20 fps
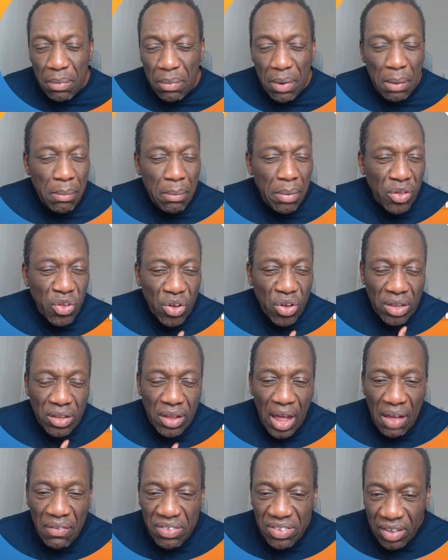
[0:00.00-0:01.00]
Remember, you
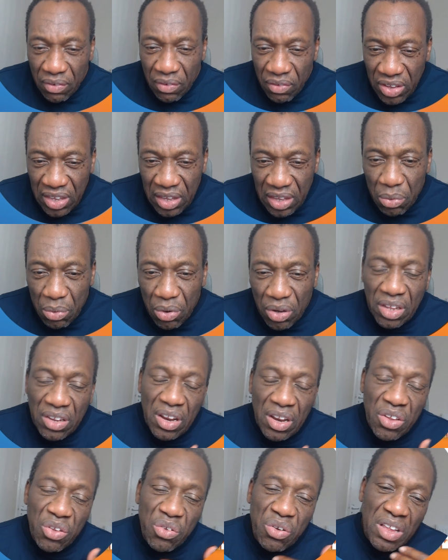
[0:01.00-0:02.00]
can have a set of
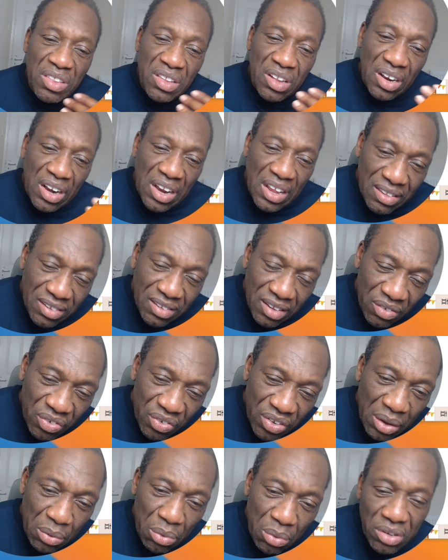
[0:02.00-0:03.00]
keywords, and then you can delete a set
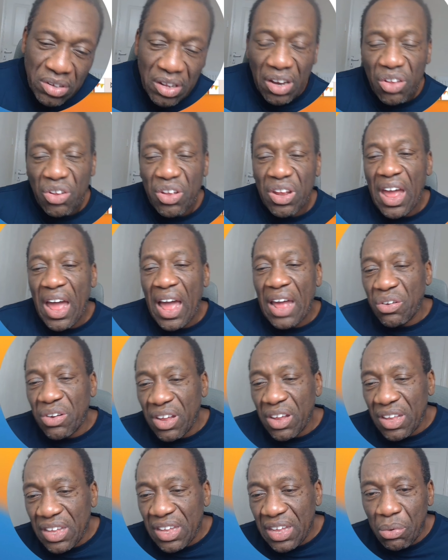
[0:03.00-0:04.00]
of keywords, and then you can add
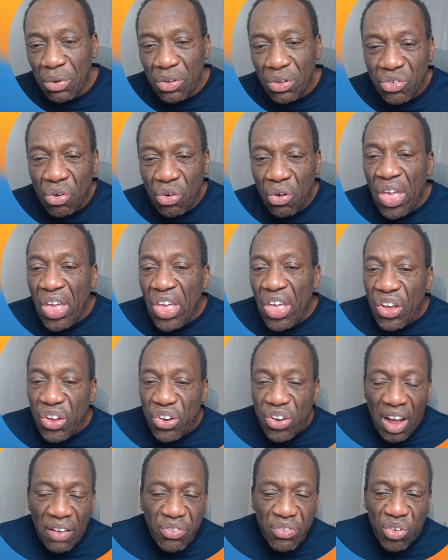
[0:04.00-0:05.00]
other keywords. So
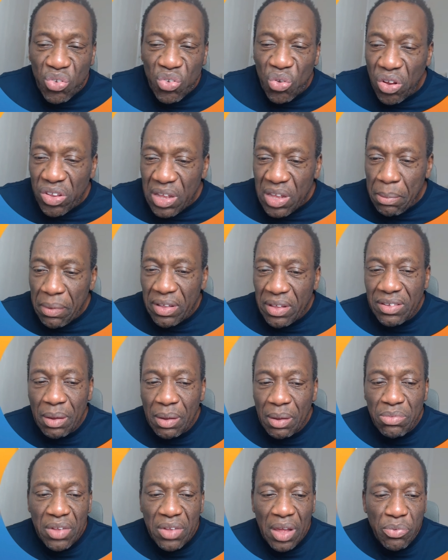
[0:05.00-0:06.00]
you don't have to use all of them at the
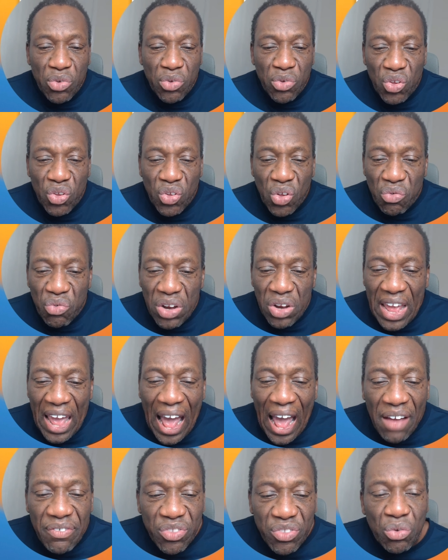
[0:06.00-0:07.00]
same time. So you don't
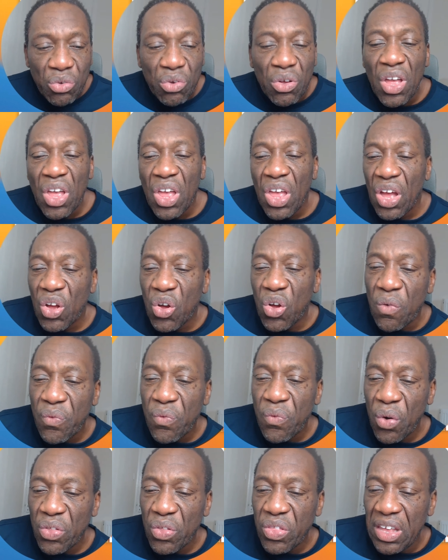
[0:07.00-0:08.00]
really have to
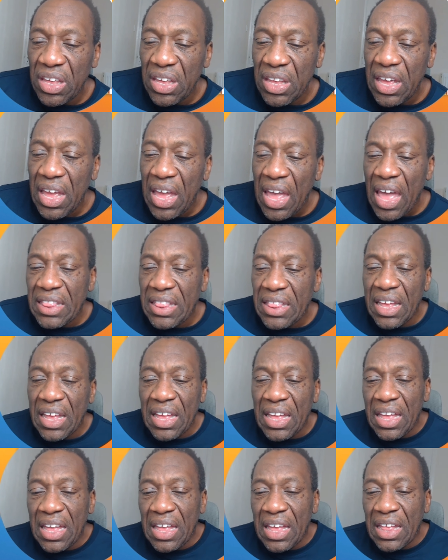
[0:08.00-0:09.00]
go for
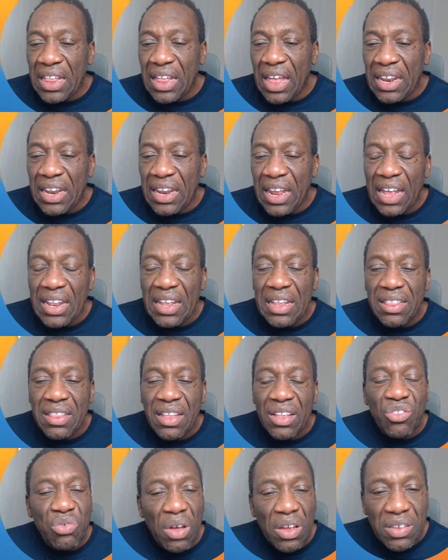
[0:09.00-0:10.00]

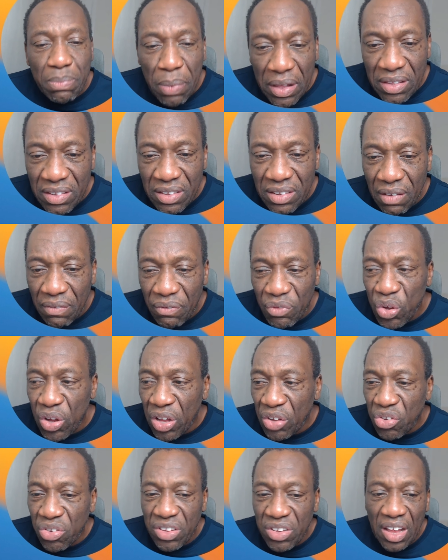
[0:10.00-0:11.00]
anything too expensive.
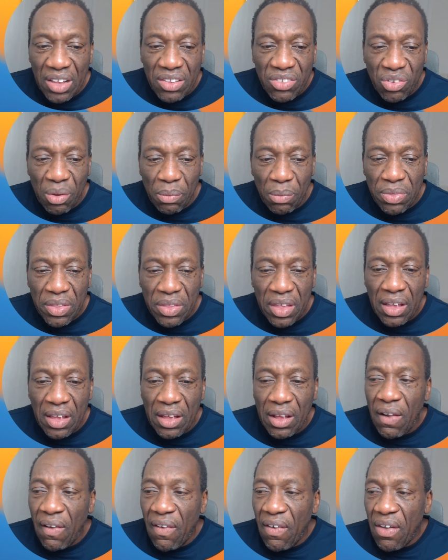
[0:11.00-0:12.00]
You can just get
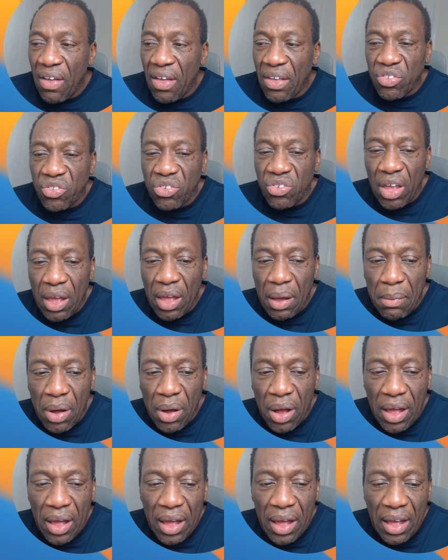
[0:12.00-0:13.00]
something
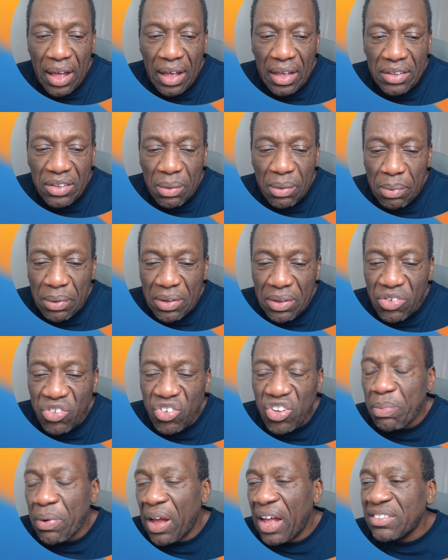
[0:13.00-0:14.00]
a bit
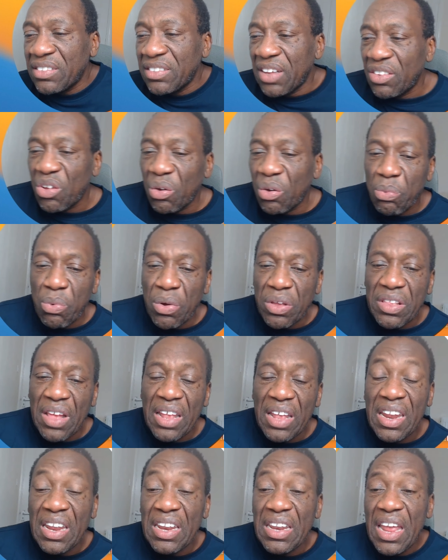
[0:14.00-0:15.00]
cheaper and start up
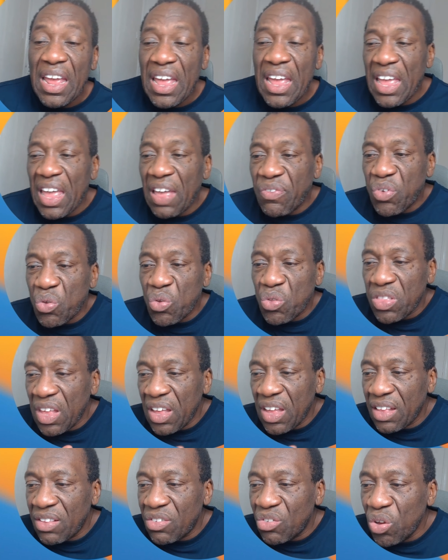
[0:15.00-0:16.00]
with, and then if you
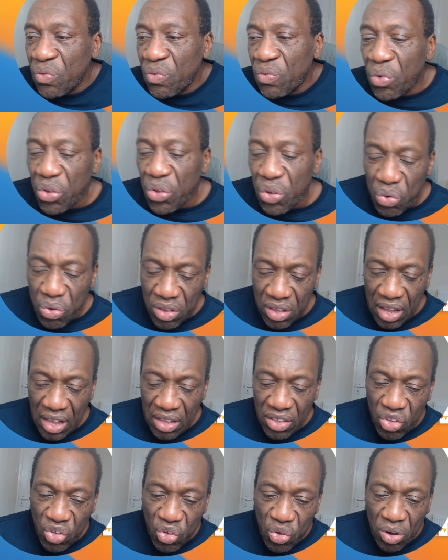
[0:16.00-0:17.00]
think it's good for you,
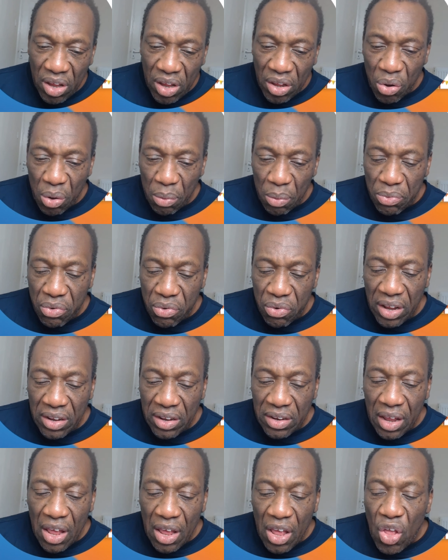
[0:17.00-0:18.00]
then you can
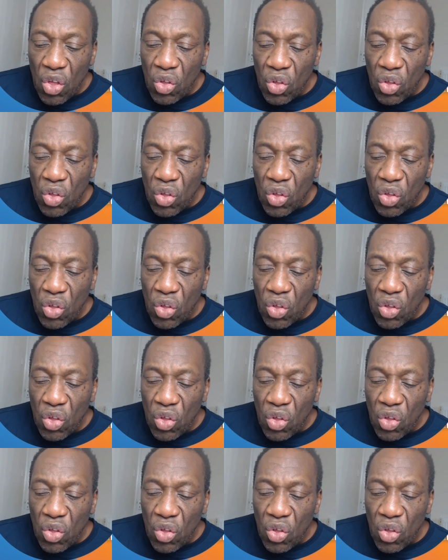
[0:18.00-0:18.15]
upgrade.